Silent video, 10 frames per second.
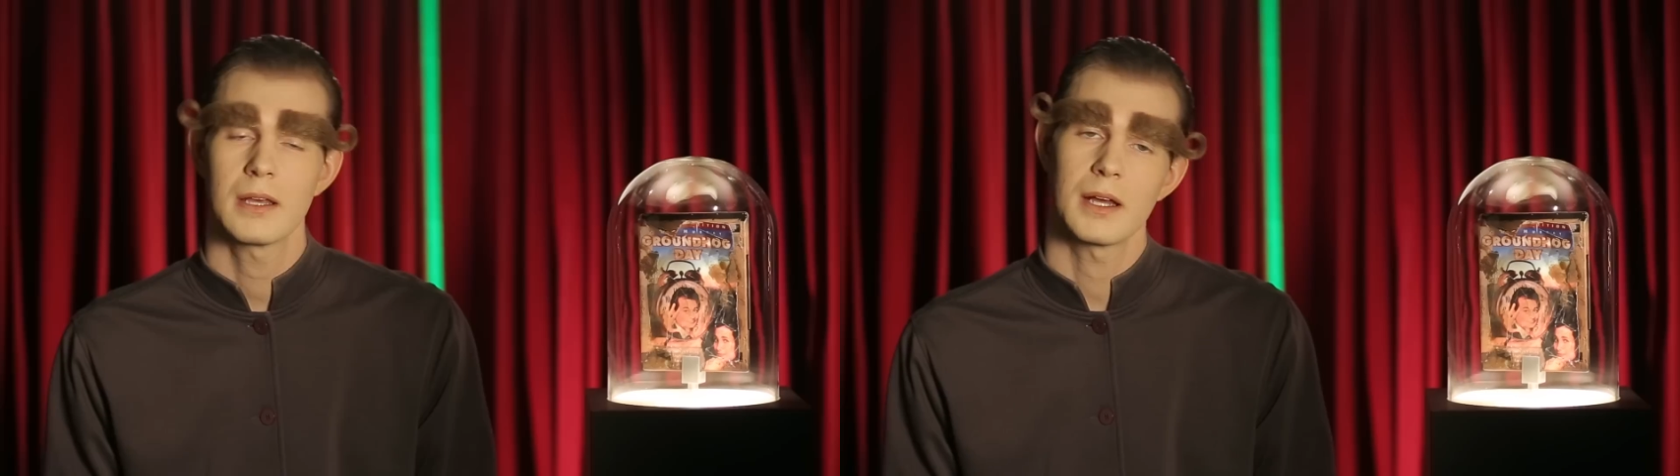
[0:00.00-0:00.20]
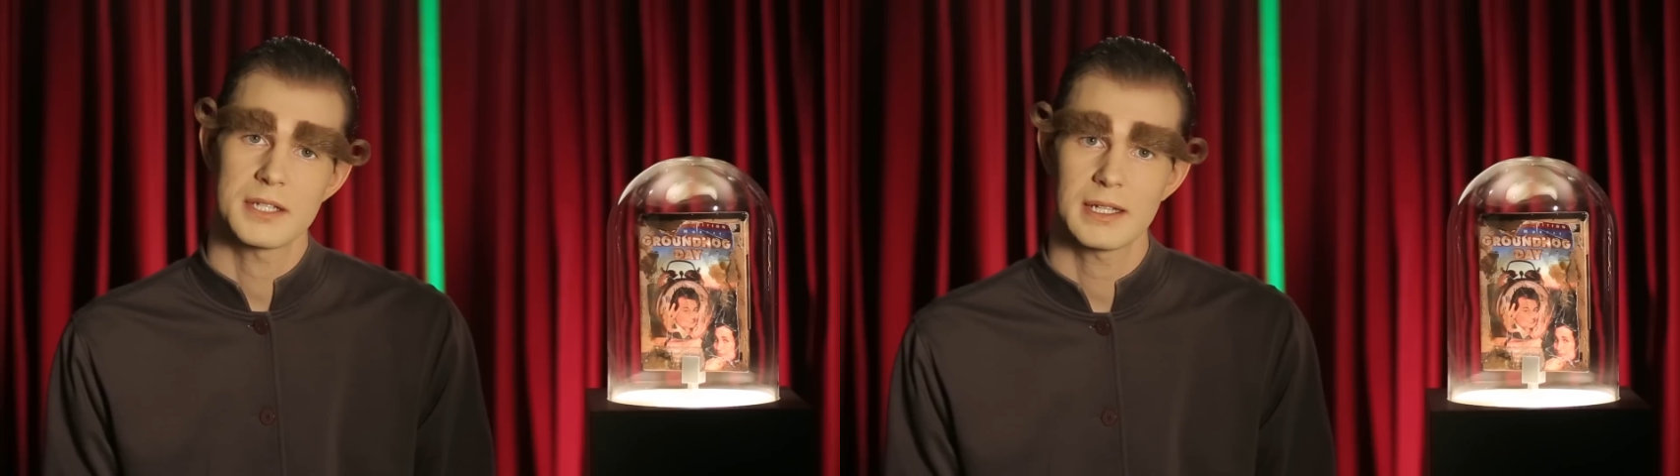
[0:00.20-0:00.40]

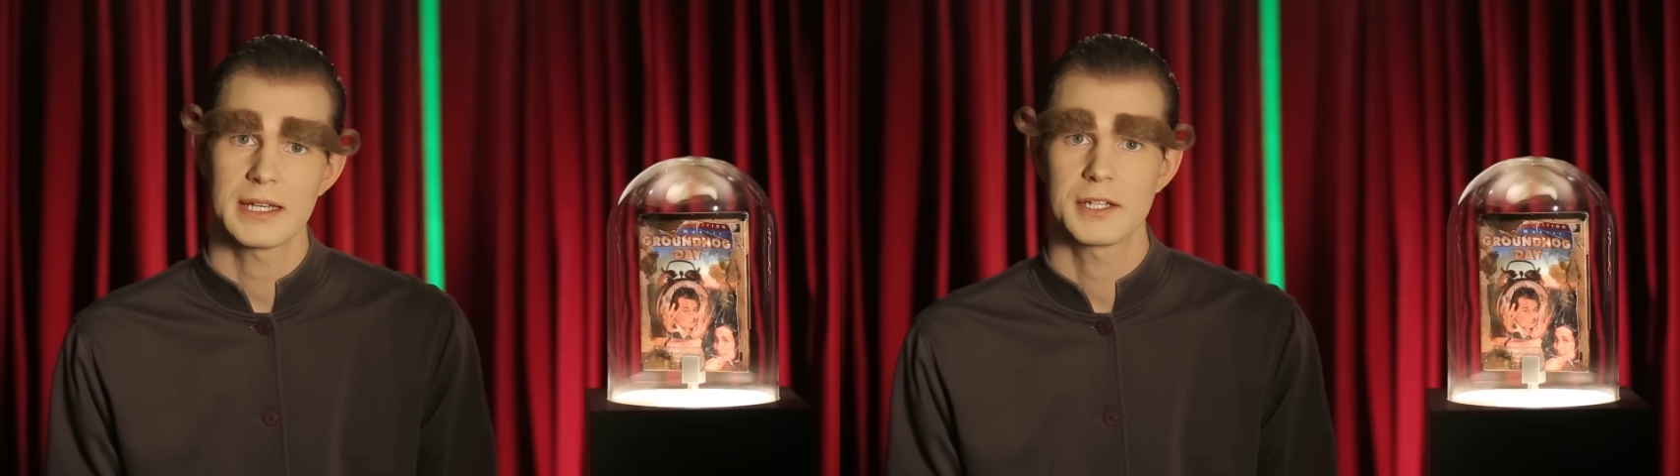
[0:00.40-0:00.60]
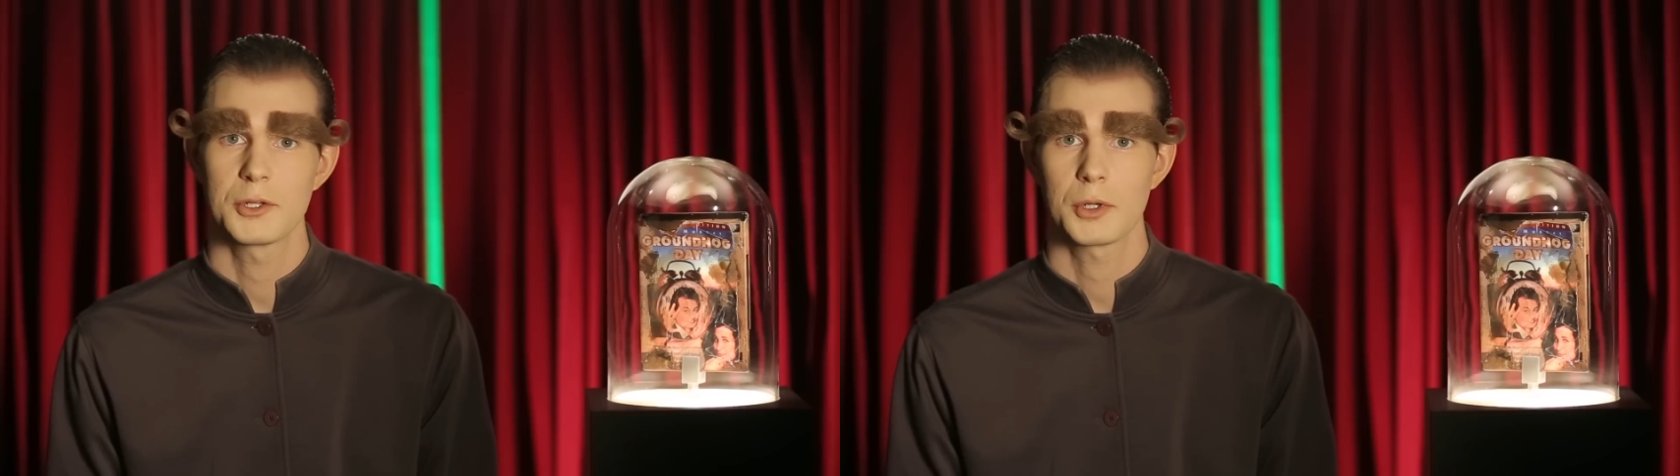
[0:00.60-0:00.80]
Until he
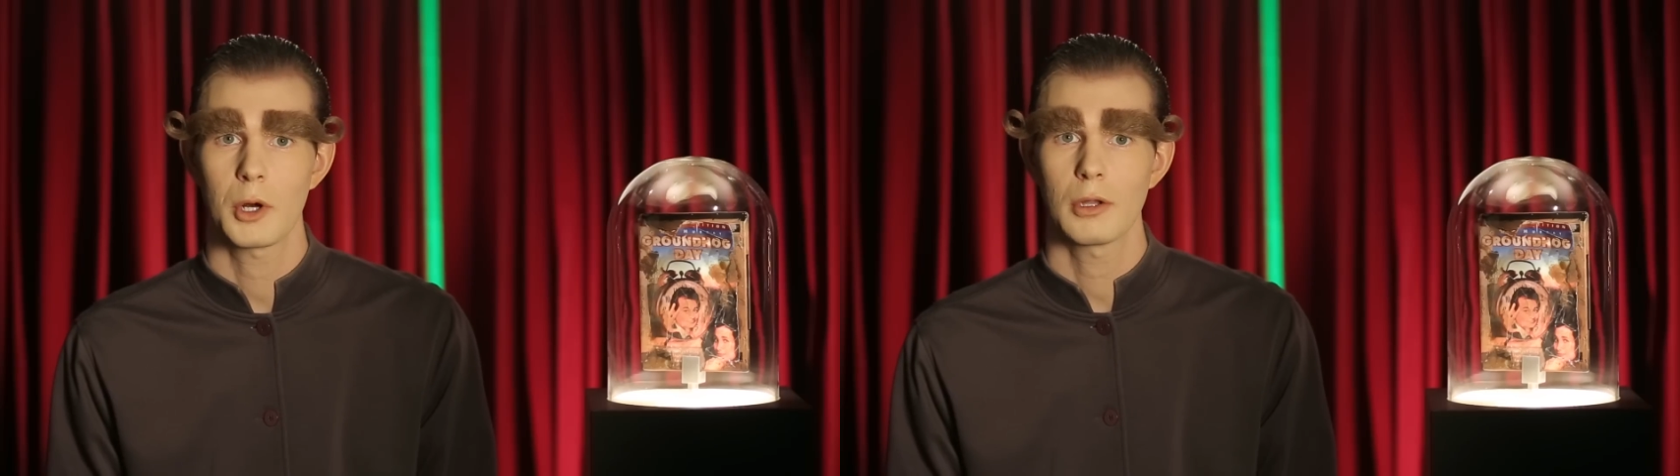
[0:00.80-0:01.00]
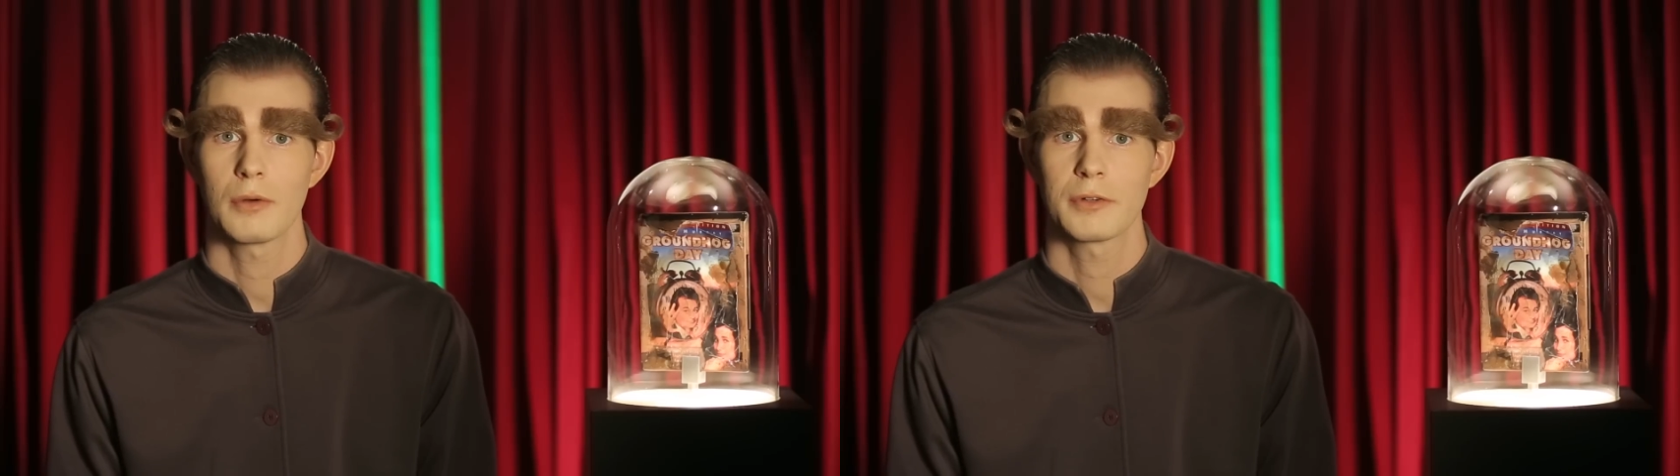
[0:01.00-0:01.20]
had to do it
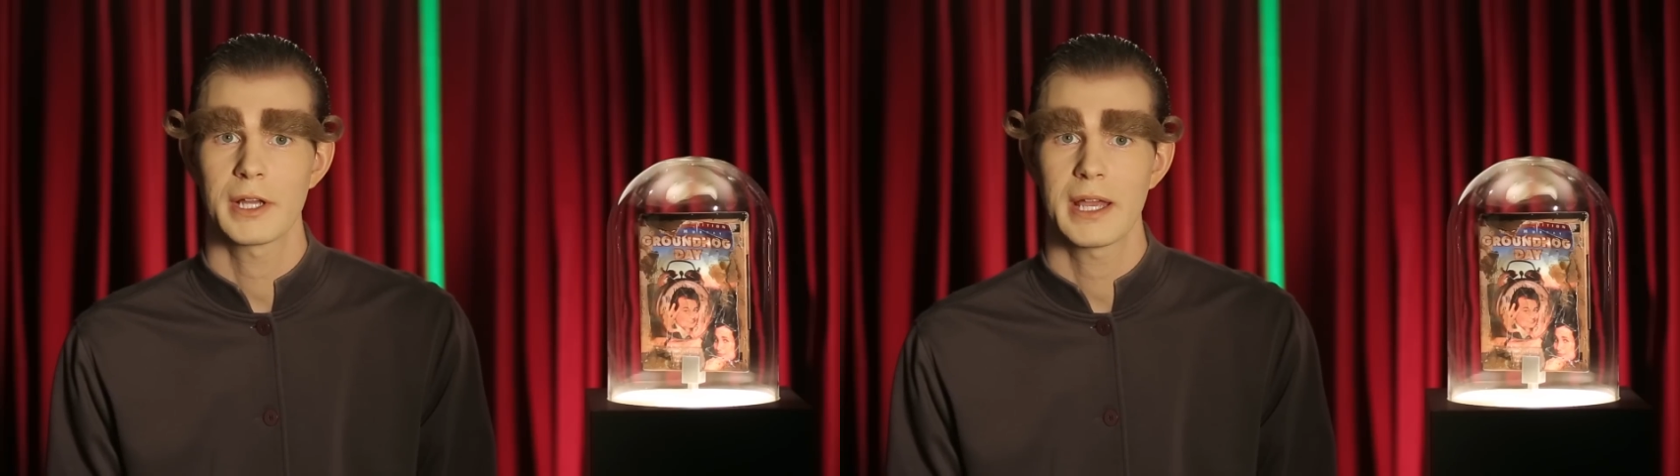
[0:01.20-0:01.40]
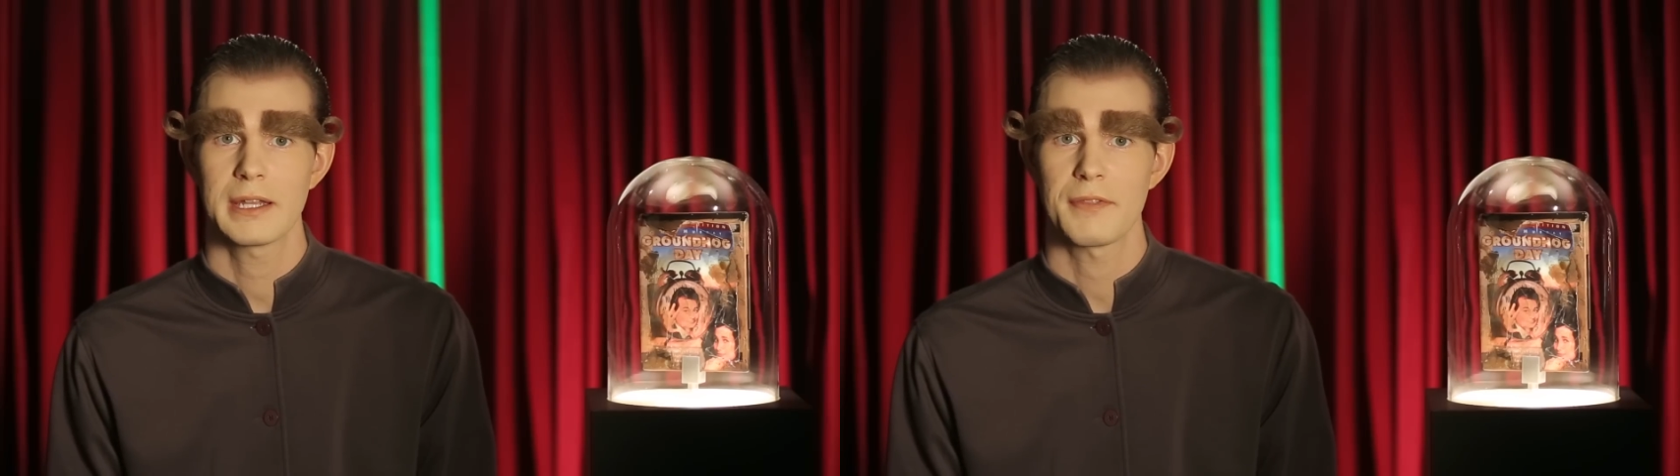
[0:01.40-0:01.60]
all over
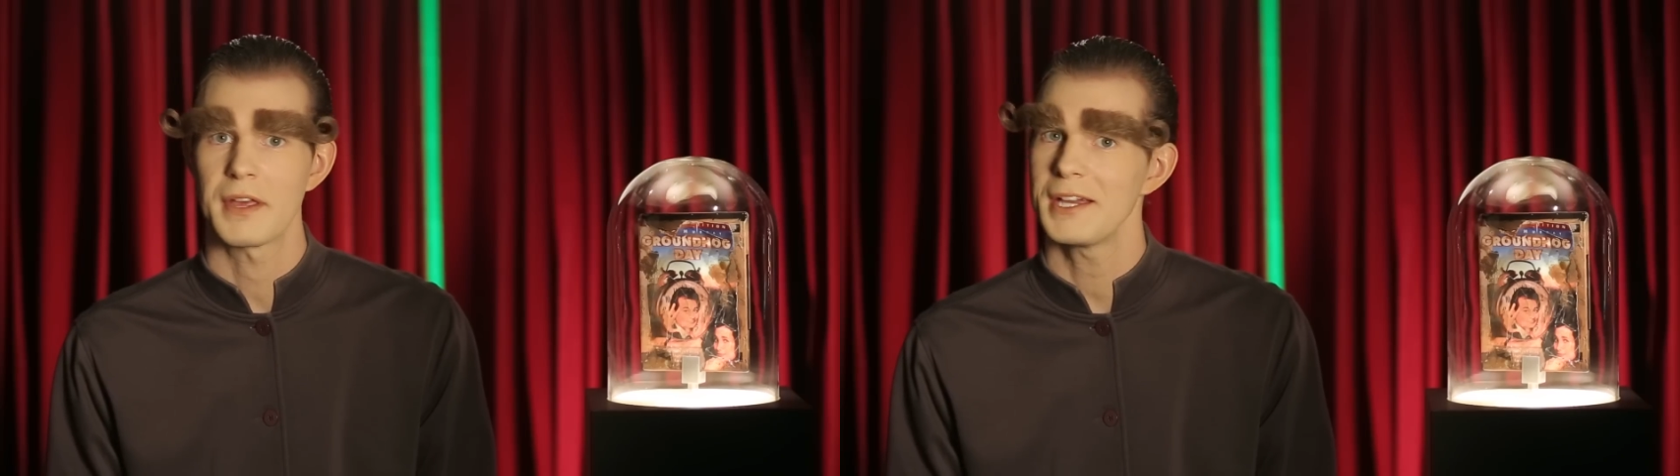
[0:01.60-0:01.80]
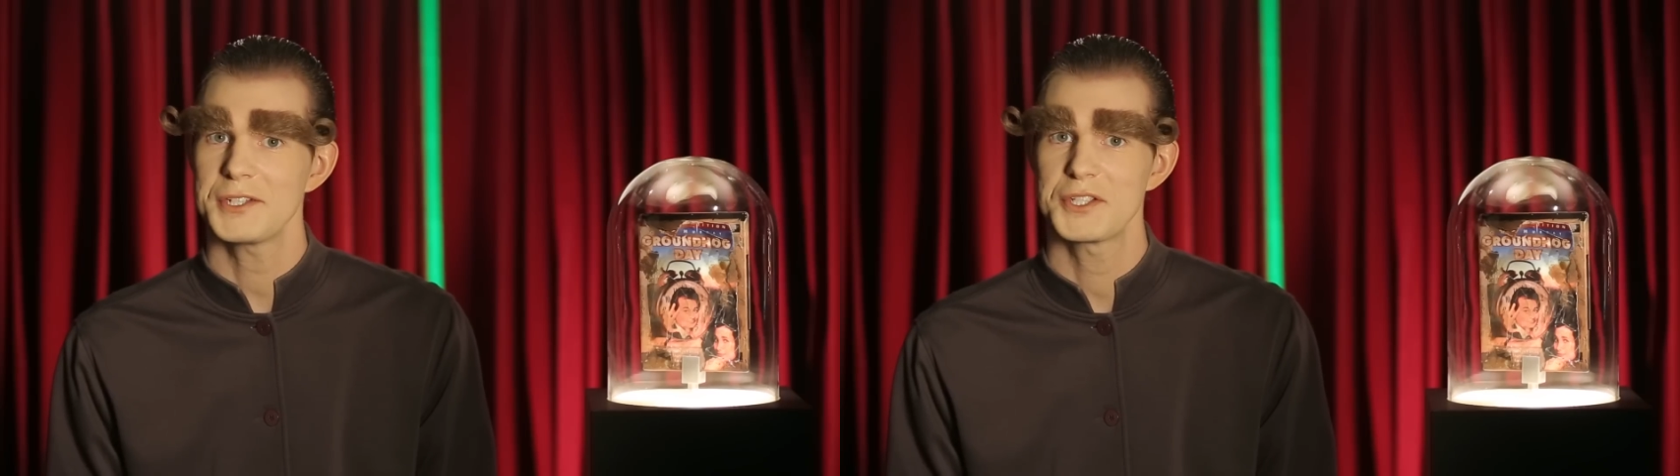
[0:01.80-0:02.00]
again in
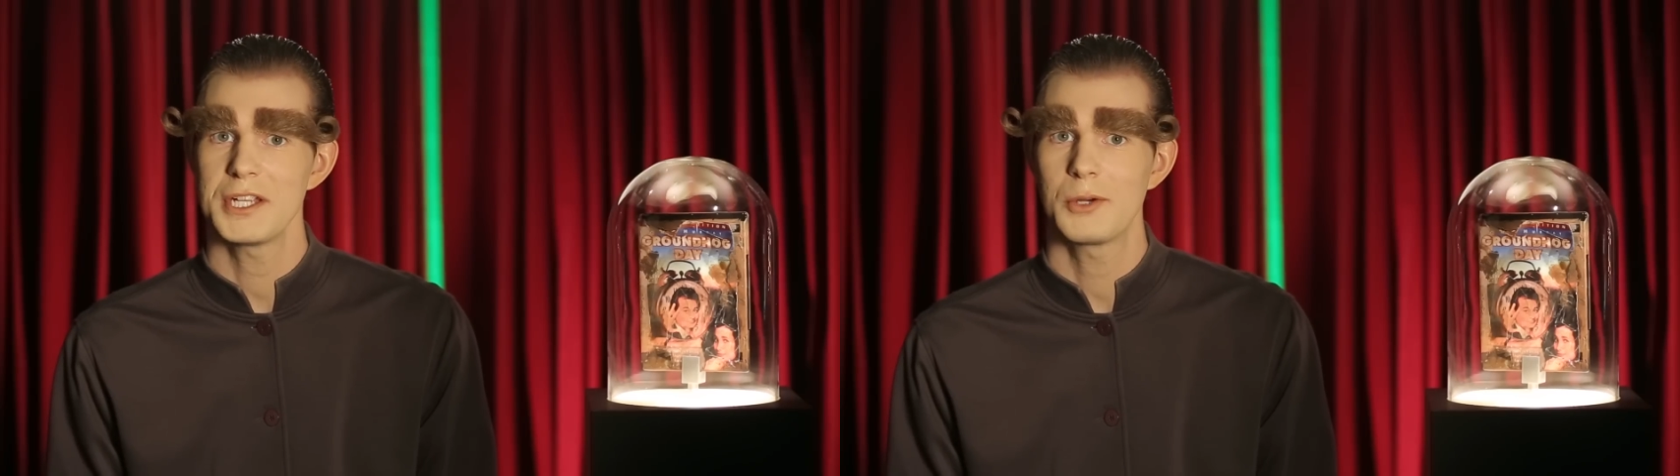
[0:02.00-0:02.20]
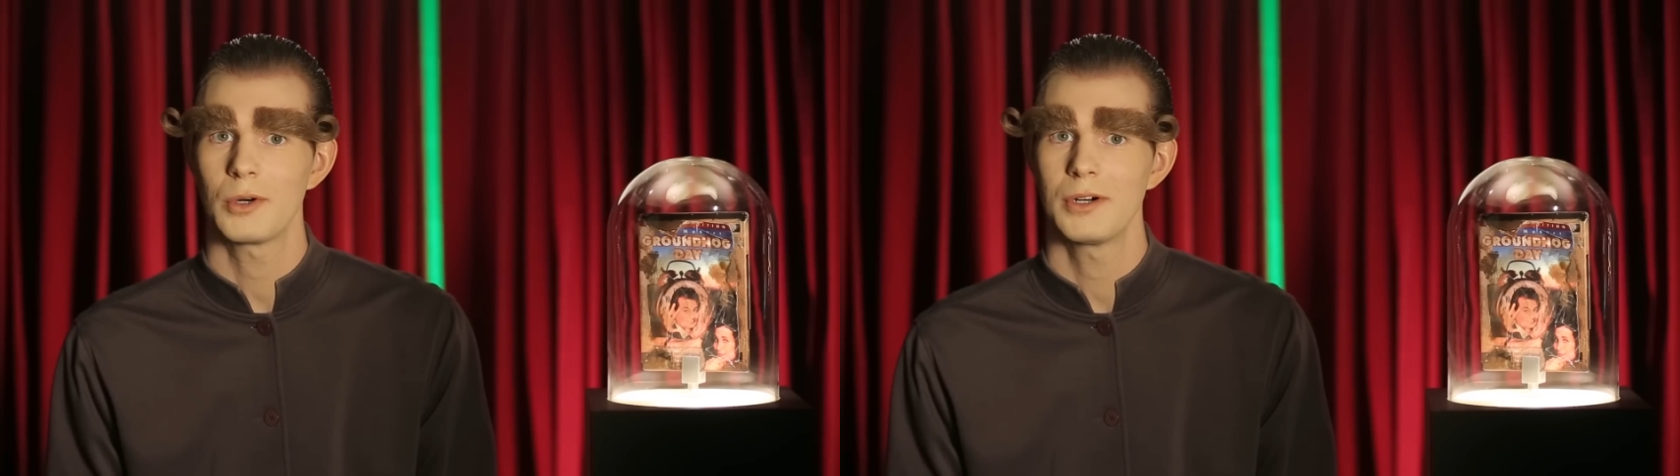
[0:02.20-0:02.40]
the hit
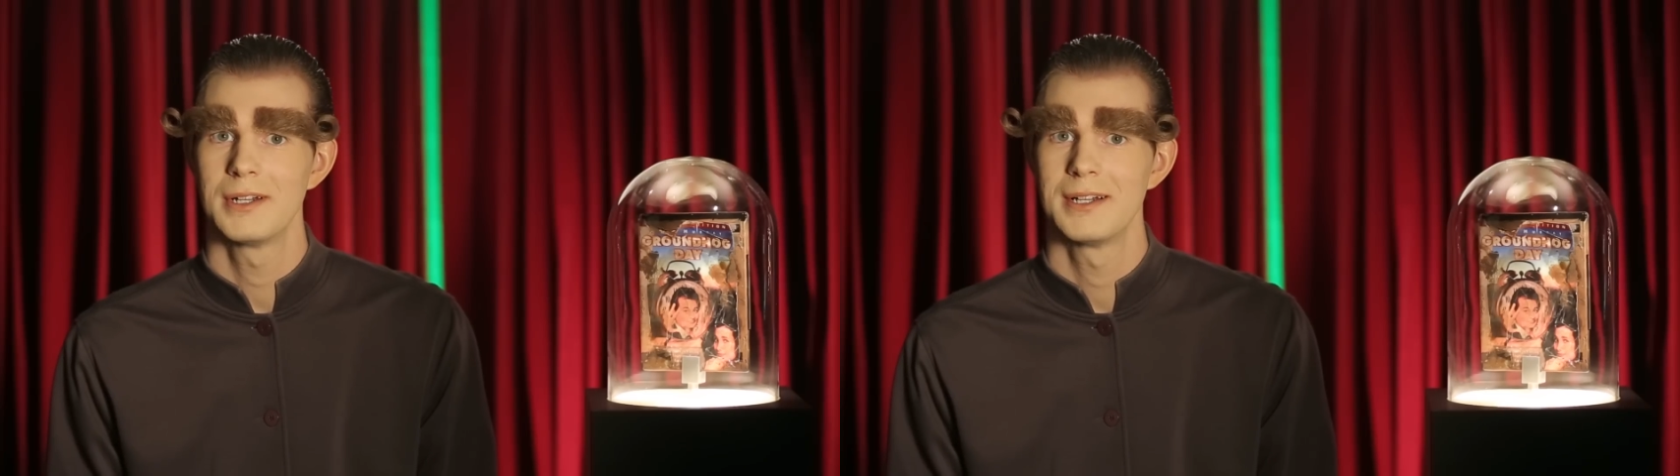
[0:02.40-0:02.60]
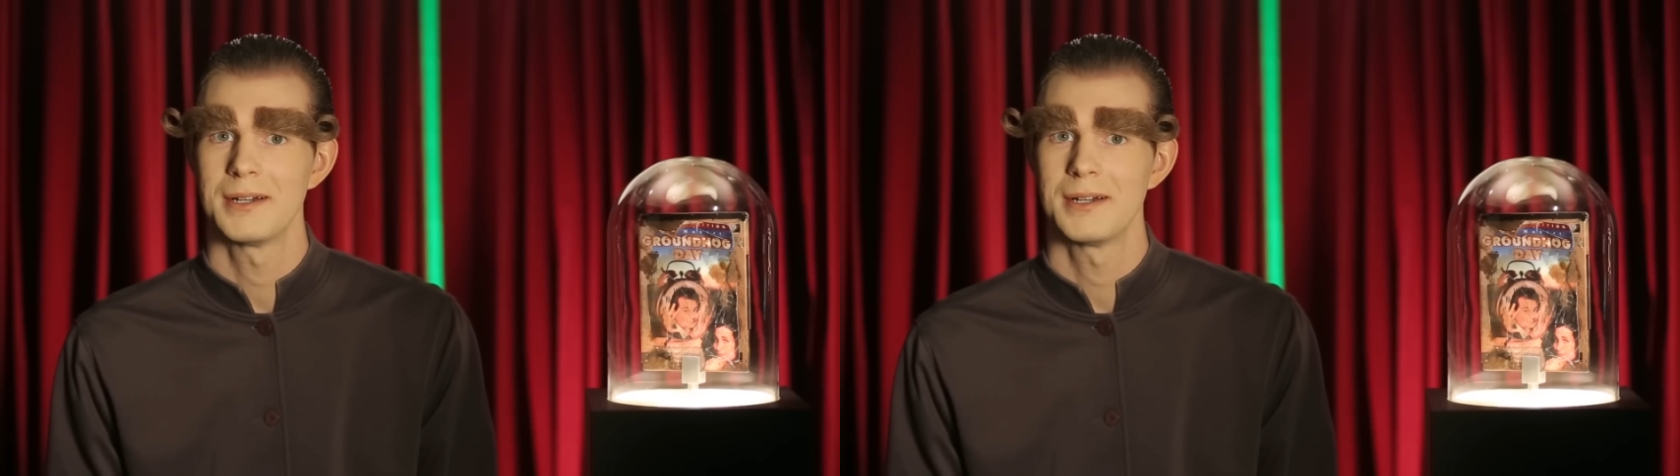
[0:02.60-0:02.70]
sequel,